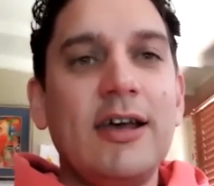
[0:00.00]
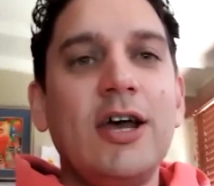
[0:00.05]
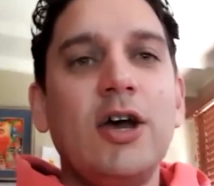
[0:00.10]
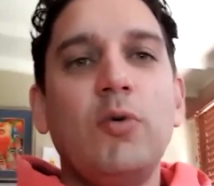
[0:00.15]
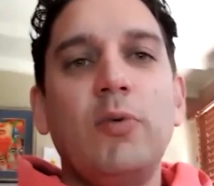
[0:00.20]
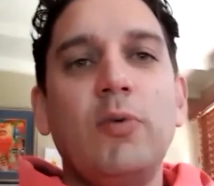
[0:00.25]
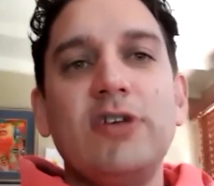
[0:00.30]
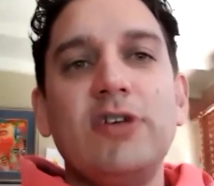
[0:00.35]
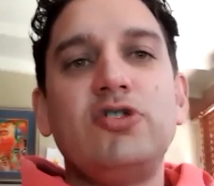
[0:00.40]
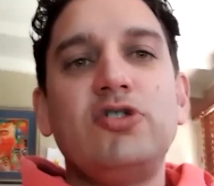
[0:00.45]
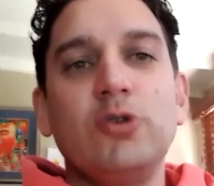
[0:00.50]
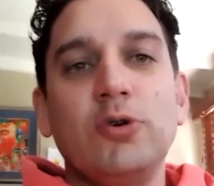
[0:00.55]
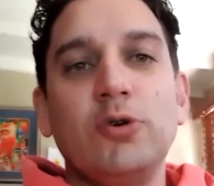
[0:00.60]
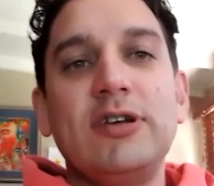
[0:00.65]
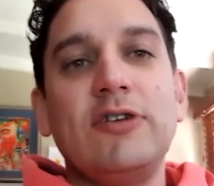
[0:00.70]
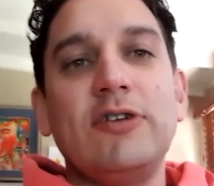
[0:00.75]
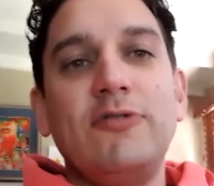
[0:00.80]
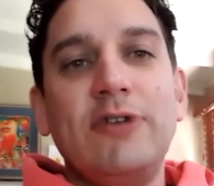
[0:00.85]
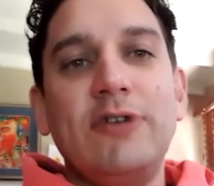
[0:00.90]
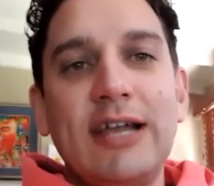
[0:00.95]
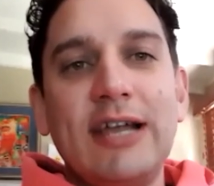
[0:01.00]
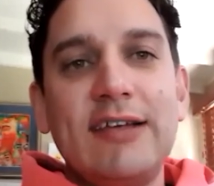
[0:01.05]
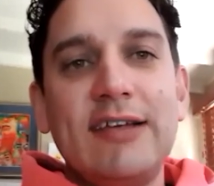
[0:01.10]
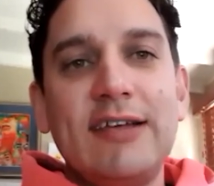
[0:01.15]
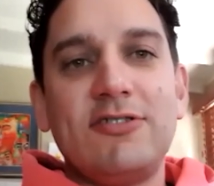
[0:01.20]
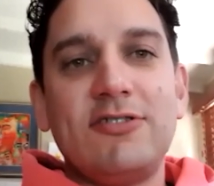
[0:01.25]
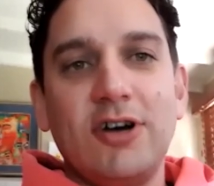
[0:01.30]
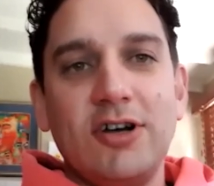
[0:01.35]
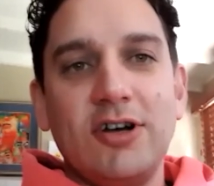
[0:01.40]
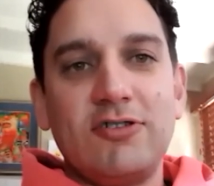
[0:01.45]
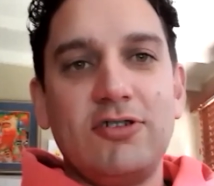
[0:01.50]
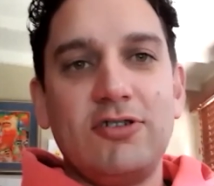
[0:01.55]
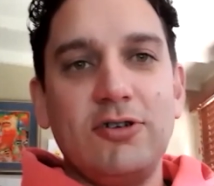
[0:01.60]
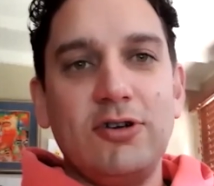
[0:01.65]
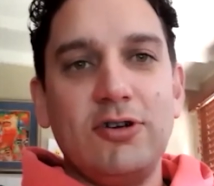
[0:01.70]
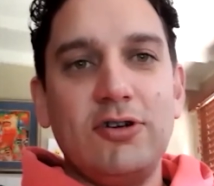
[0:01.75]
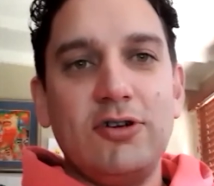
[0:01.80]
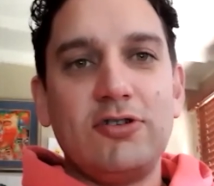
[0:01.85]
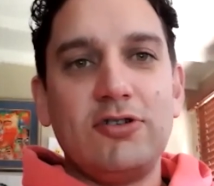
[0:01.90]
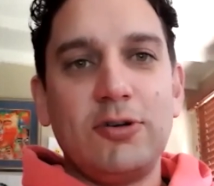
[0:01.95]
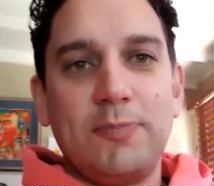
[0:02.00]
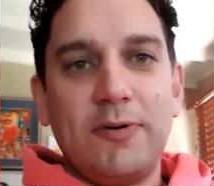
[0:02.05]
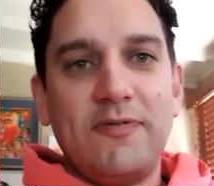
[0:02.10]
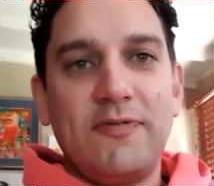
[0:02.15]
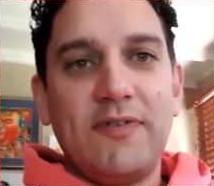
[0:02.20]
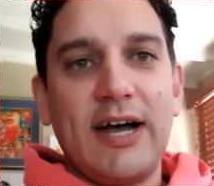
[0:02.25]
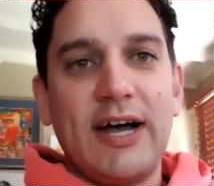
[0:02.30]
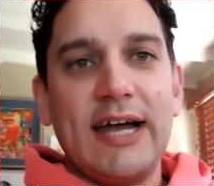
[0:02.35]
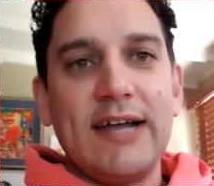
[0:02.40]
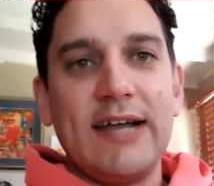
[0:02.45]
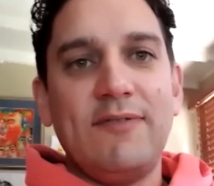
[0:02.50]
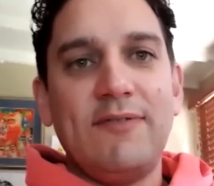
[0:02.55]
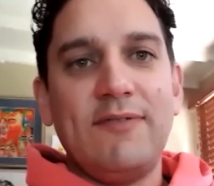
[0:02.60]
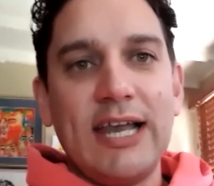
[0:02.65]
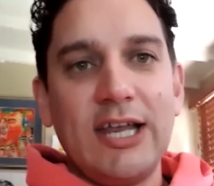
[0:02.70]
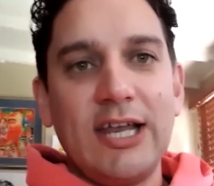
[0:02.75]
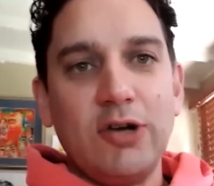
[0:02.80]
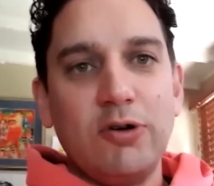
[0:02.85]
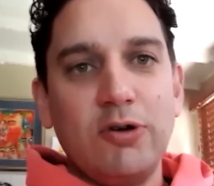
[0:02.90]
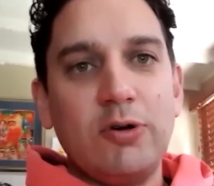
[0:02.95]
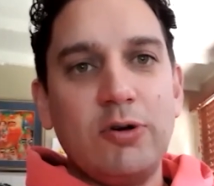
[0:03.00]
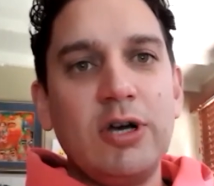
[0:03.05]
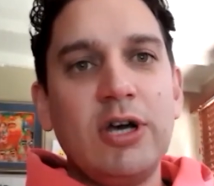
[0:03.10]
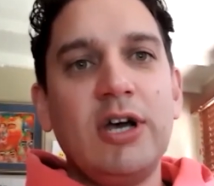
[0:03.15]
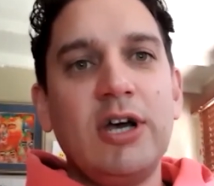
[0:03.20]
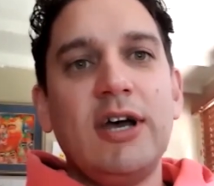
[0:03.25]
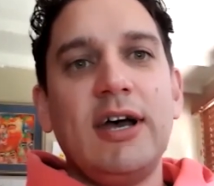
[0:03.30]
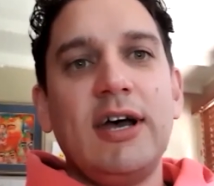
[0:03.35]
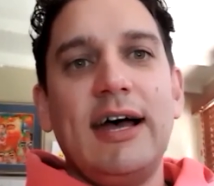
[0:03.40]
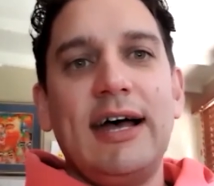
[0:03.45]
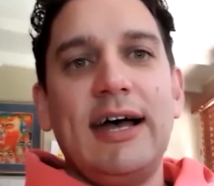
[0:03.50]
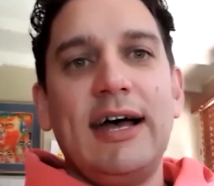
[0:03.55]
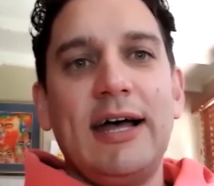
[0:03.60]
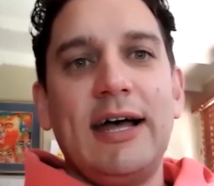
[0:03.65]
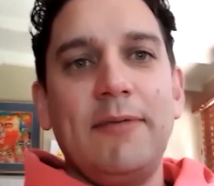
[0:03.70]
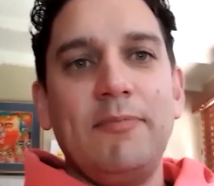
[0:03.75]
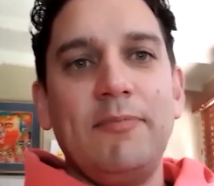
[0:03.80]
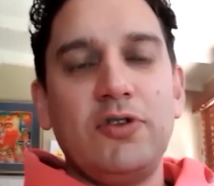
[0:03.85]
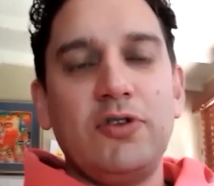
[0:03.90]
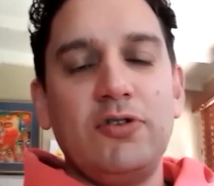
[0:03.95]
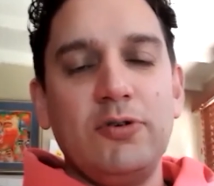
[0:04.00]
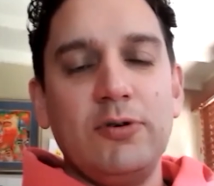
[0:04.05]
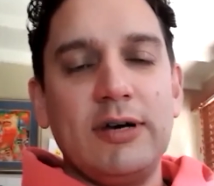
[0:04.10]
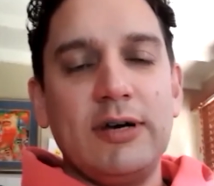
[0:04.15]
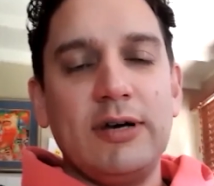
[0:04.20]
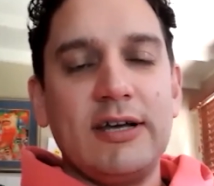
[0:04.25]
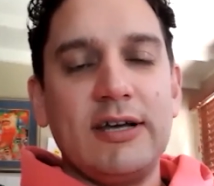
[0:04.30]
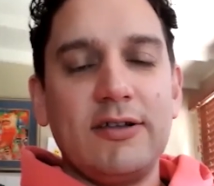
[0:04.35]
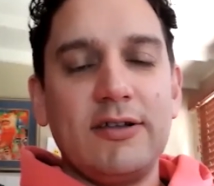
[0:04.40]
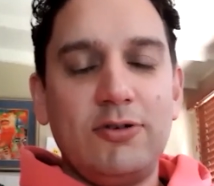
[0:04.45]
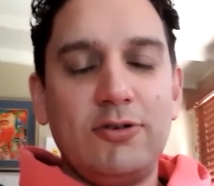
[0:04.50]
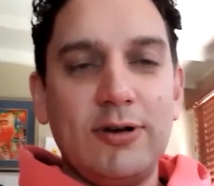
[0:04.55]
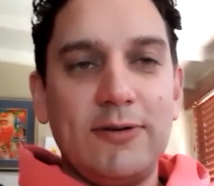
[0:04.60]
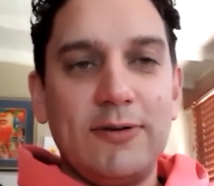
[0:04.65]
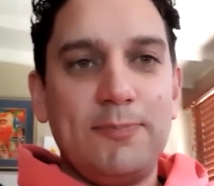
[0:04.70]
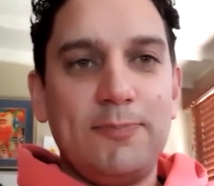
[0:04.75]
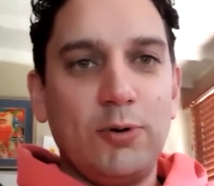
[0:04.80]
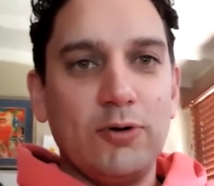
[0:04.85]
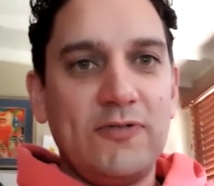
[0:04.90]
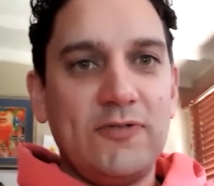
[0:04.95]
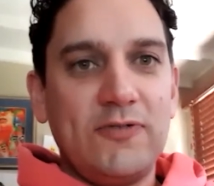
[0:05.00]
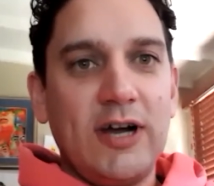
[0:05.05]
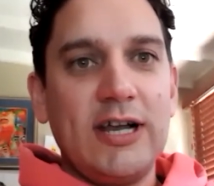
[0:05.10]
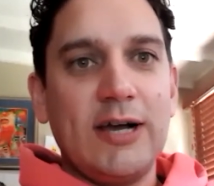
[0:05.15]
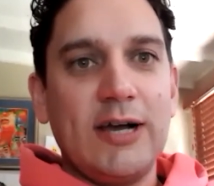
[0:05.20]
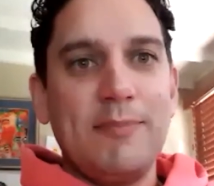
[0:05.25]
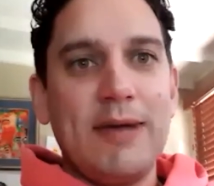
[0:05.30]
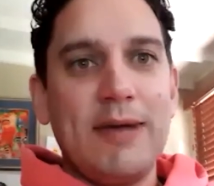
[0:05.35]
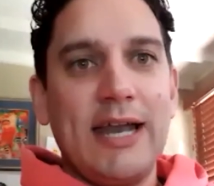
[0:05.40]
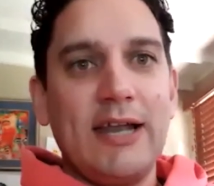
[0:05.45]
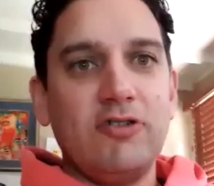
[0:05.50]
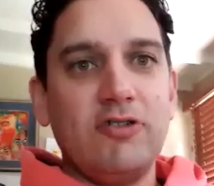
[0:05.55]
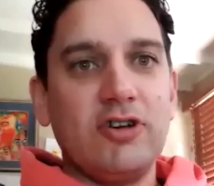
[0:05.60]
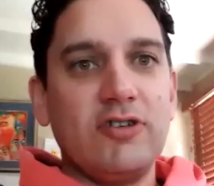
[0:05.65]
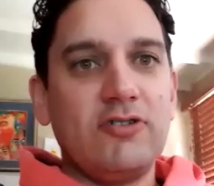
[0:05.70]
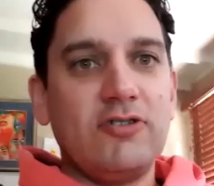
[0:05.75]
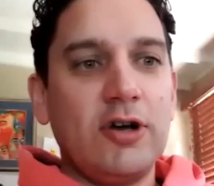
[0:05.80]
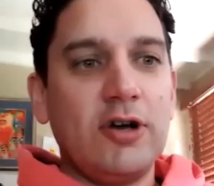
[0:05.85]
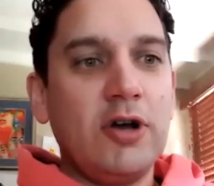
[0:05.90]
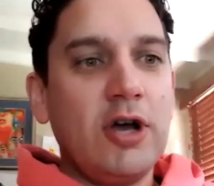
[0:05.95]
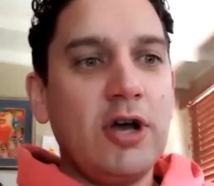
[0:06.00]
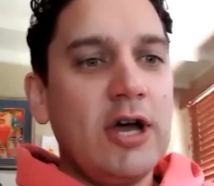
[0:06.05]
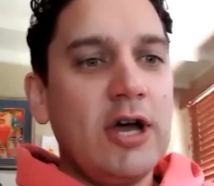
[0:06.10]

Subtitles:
where shorting really starts to provide value to a portfolio manager. So